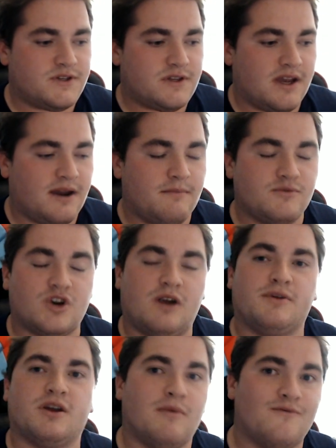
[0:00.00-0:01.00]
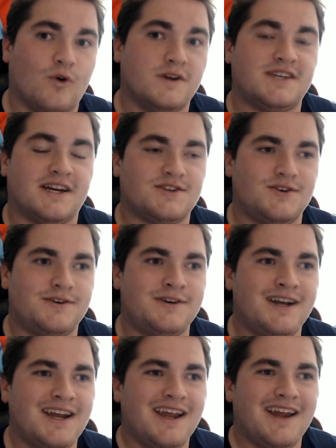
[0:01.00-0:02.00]
i am i am trying to become a voice actor
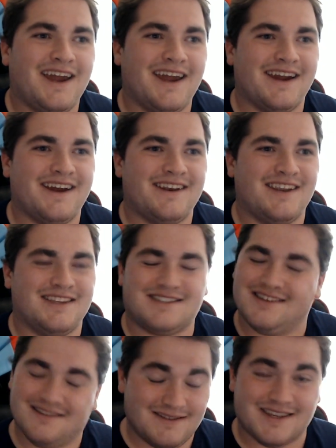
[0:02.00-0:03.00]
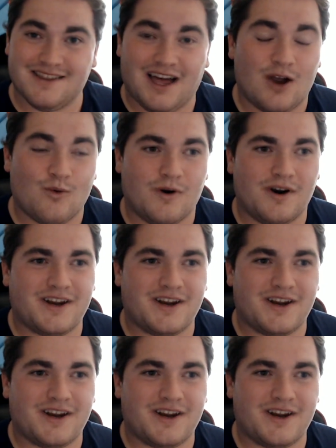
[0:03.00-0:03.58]
and it's a it's a lot of work.